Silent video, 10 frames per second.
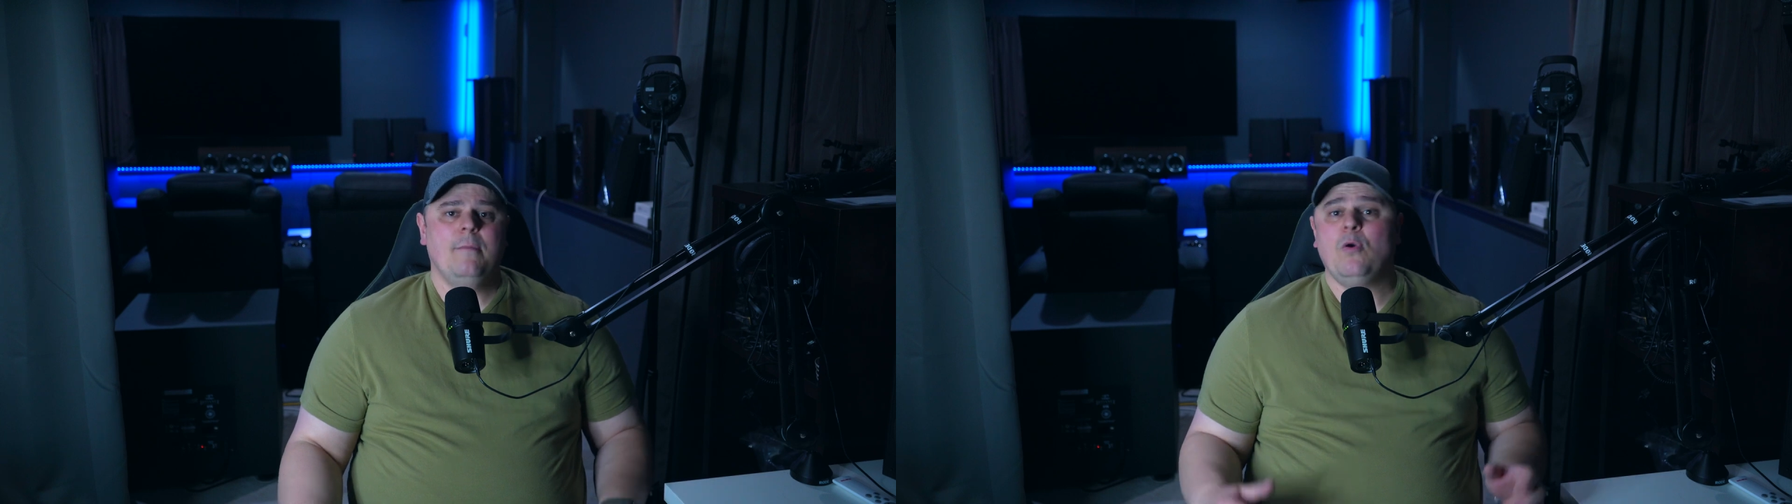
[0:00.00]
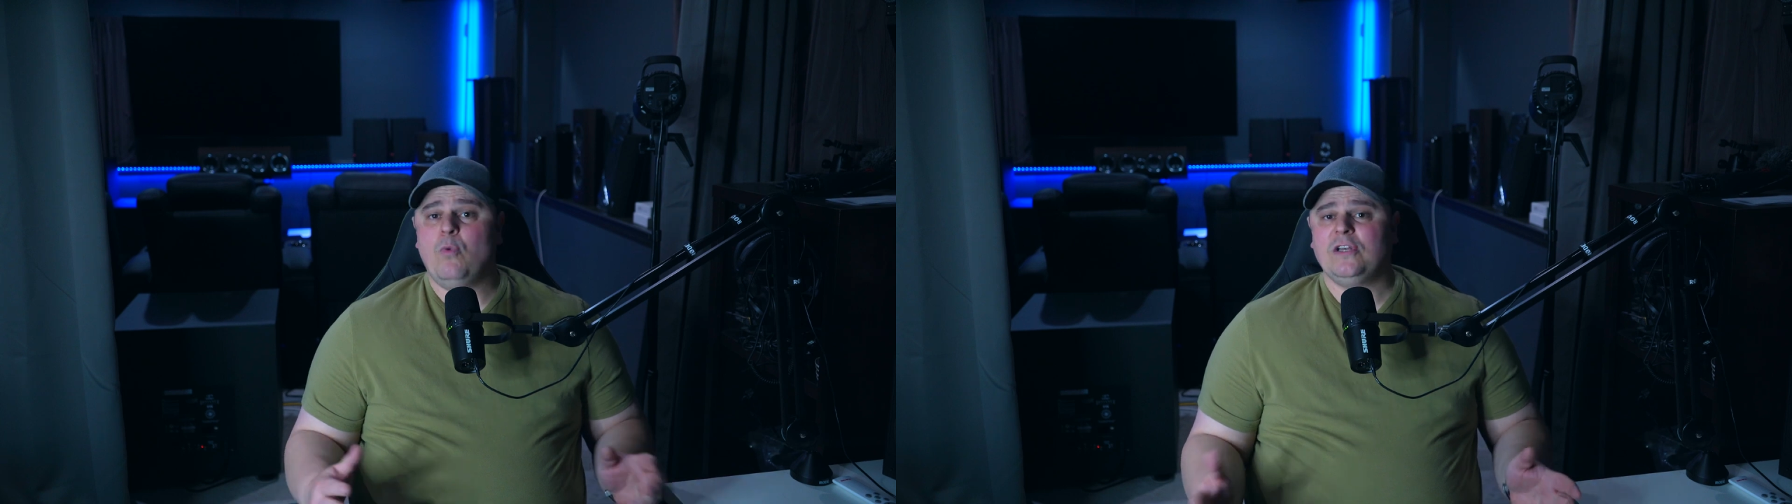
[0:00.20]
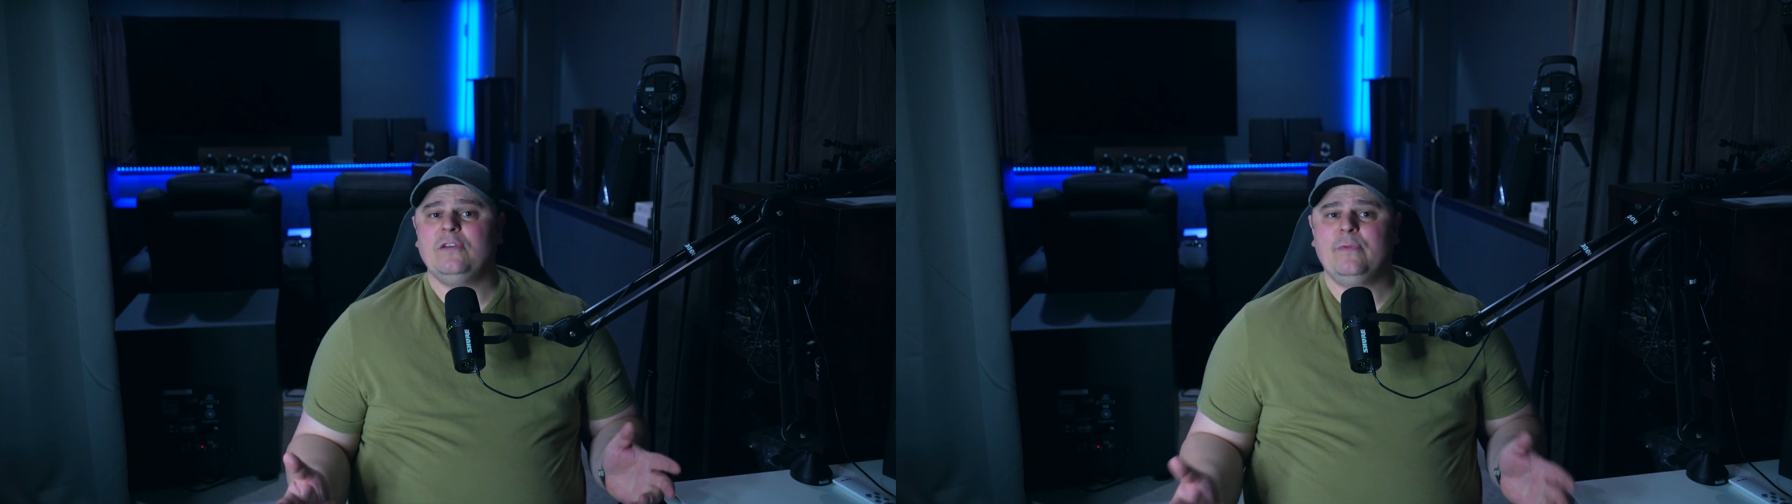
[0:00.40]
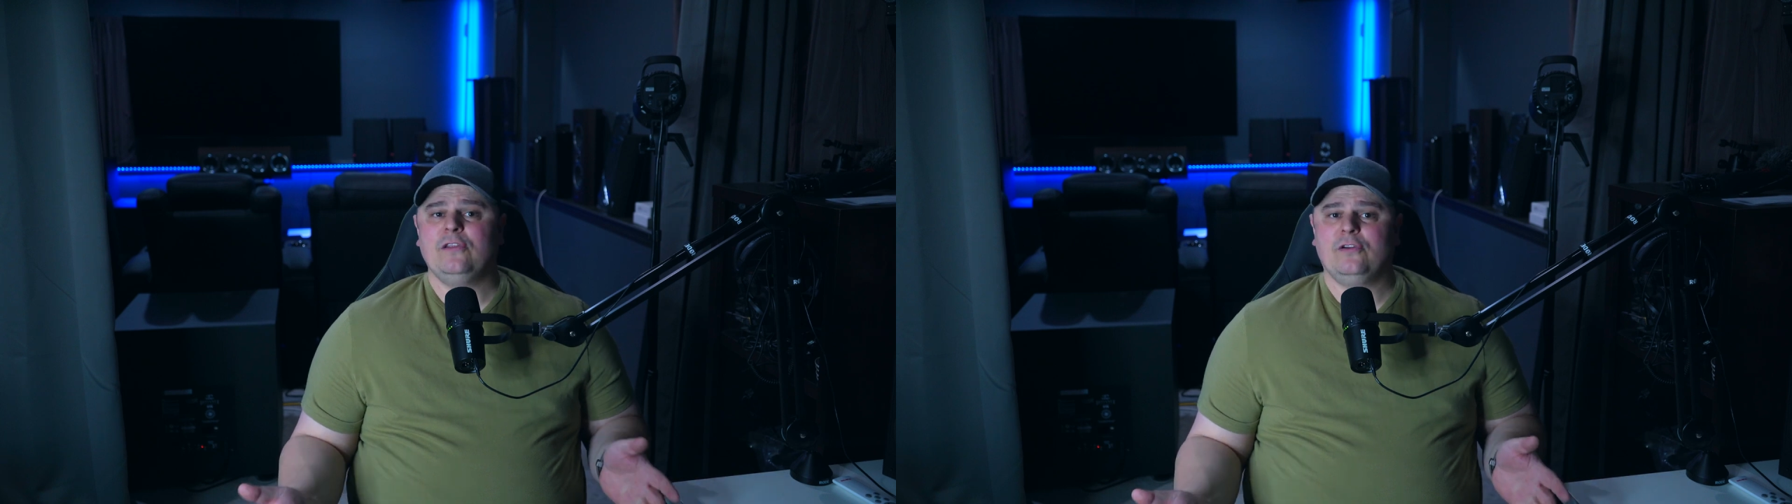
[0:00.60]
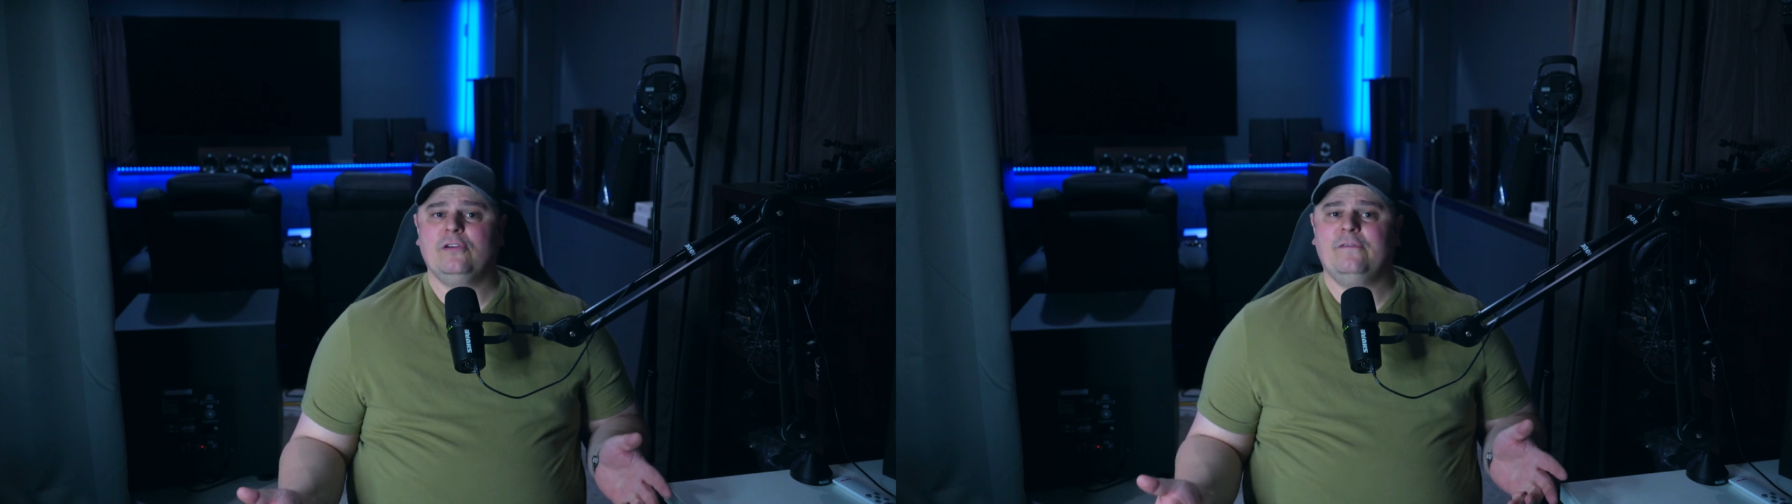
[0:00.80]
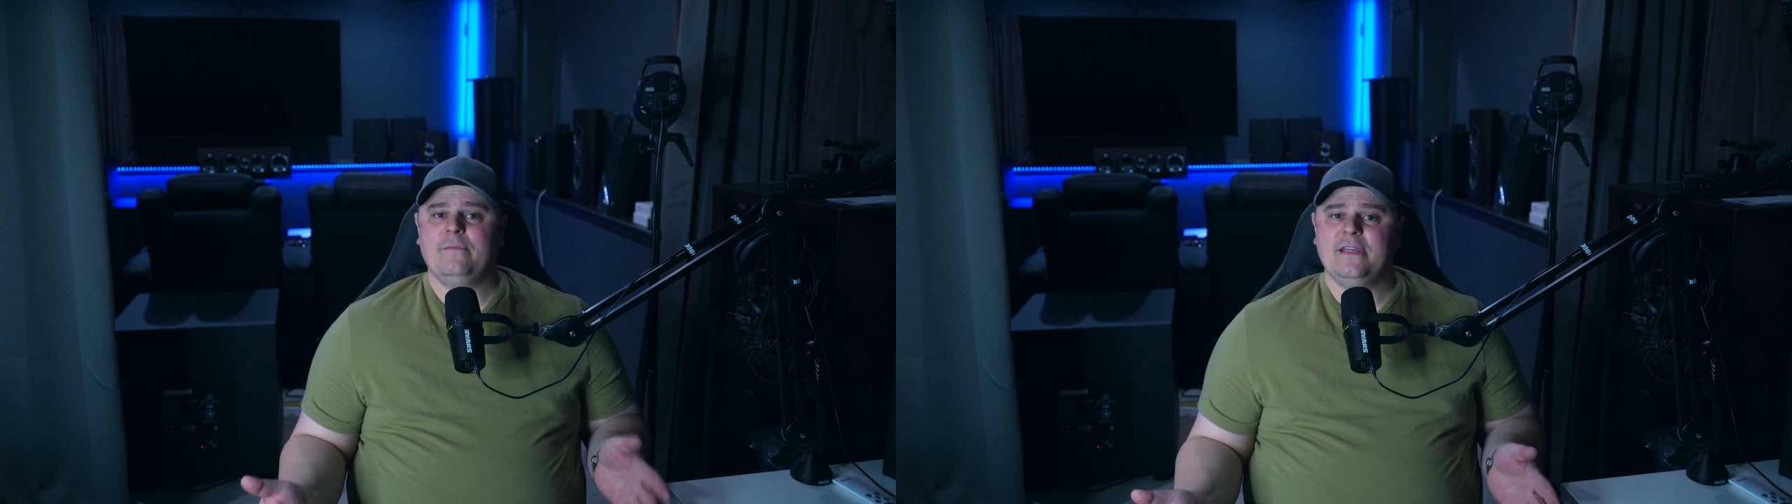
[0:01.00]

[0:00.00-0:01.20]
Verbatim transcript: But what did we learn from